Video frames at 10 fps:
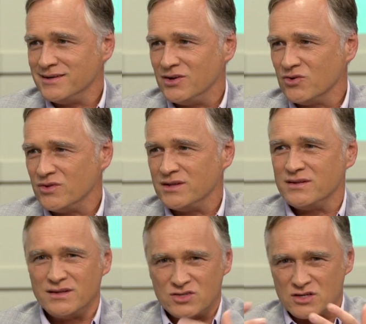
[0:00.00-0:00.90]
You know, the,
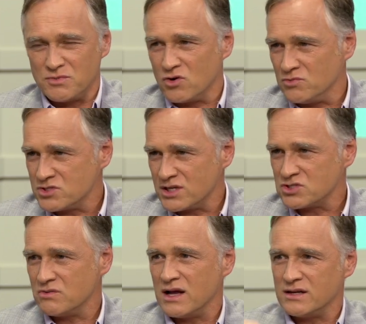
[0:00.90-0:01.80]
they talked about
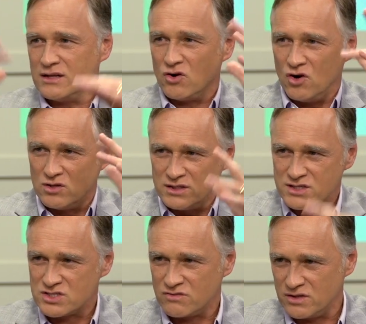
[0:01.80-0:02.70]
homosexuality and all the
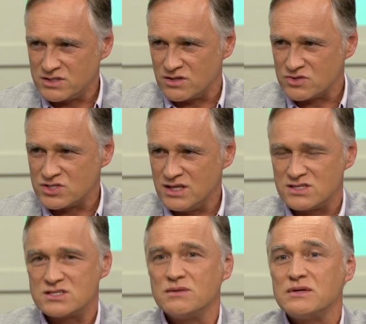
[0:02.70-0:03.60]
list of all these other
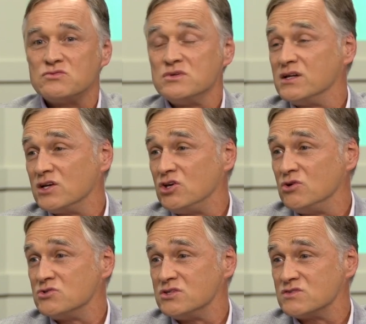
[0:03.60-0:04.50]
sins. And sometimes we can get
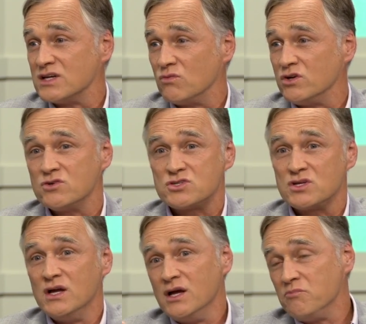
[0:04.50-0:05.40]
accused of saying, well, you're
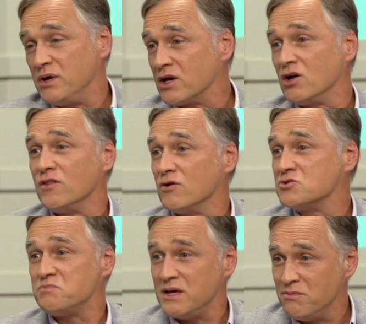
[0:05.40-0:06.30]
just picking on
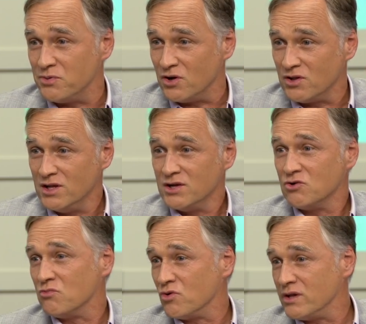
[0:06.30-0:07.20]
those people
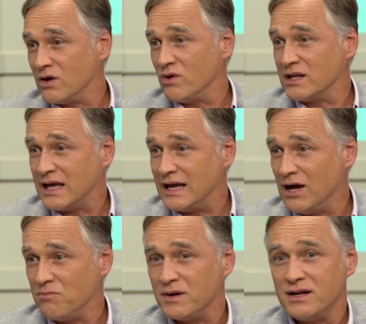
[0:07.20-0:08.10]
who are born that way and can't
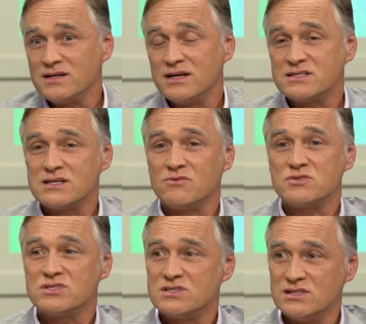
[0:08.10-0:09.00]
help it. And as I
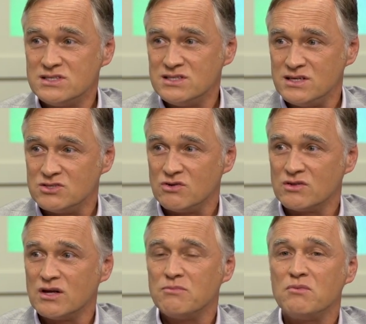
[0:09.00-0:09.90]
was listening to you, I
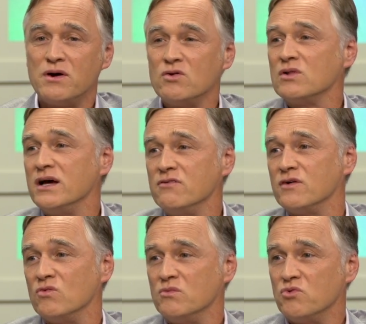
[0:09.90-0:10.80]
thought about my own life
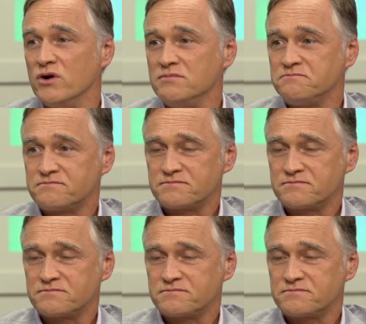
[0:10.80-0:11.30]
at one point.